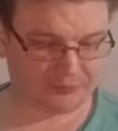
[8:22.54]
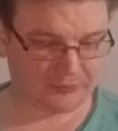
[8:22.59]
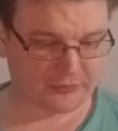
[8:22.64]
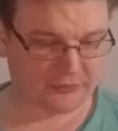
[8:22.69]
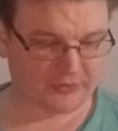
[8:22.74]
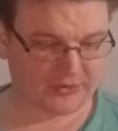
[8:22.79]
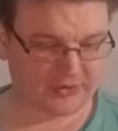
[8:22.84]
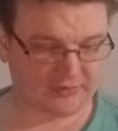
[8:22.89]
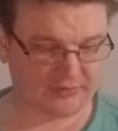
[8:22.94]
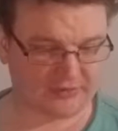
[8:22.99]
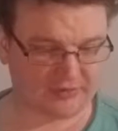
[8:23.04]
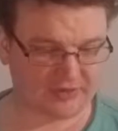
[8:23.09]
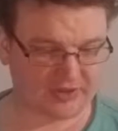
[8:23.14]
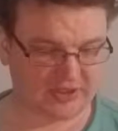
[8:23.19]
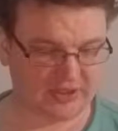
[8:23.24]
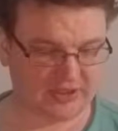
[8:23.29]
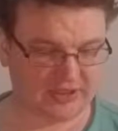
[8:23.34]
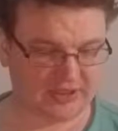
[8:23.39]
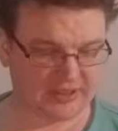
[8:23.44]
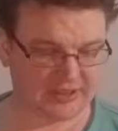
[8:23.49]
Then
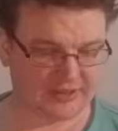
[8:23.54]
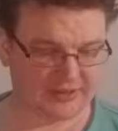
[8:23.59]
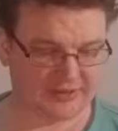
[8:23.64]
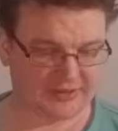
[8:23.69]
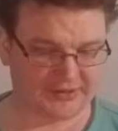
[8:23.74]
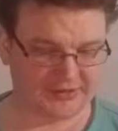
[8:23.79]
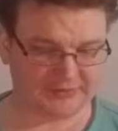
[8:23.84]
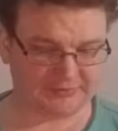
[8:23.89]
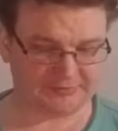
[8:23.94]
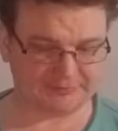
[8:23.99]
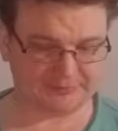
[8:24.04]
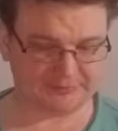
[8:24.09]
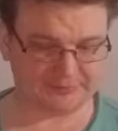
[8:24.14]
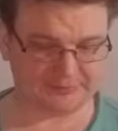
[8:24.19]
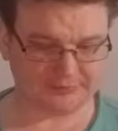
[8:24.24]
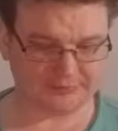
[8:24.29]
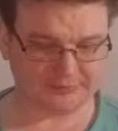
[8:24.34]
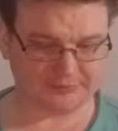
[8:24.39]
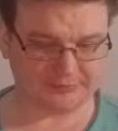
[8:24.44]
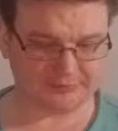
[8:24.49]
the
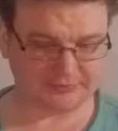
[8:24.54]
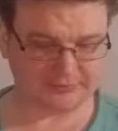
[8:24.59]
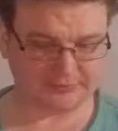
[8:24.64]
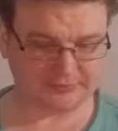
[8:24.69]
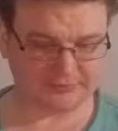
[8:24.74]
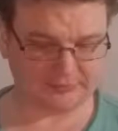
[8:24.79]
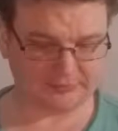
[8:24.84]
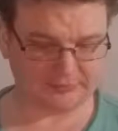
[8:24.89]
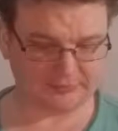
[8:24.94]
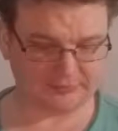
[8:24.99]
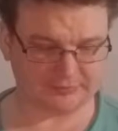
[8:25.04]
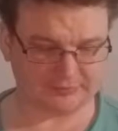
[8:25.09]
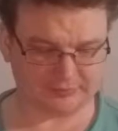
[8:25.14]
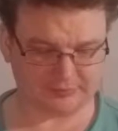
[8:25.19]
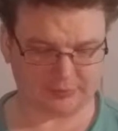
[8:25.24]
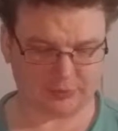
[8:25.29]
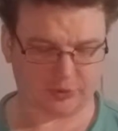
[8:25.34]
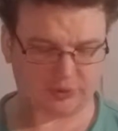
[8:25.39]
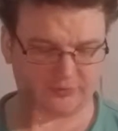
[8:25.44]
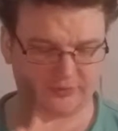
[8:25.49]

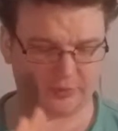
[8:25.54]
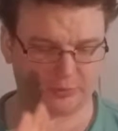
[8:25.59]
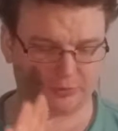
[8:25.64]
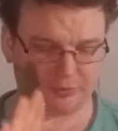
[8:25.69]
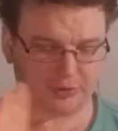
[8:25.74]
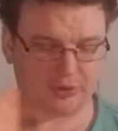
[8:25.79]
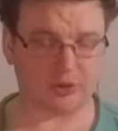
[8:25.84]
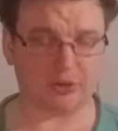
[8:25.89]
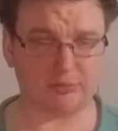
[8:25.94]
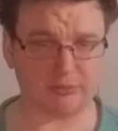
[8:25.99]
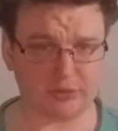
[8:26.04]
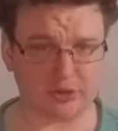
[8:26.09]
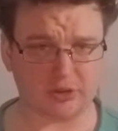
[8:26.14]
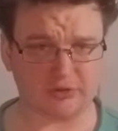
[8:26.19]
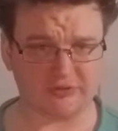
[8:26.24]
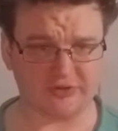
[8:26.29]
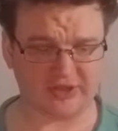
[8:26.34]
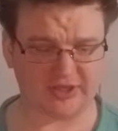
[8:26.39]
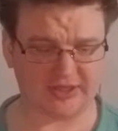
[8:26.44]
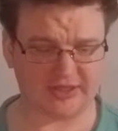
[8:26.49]
palm
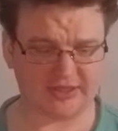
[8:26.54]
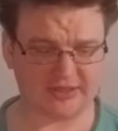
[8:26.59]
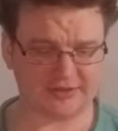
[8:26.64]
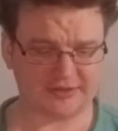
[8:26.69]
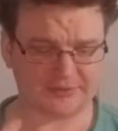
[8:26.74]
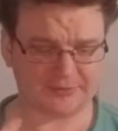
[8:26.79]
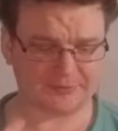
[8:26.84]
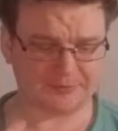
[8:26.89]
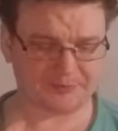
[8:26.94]
of the hand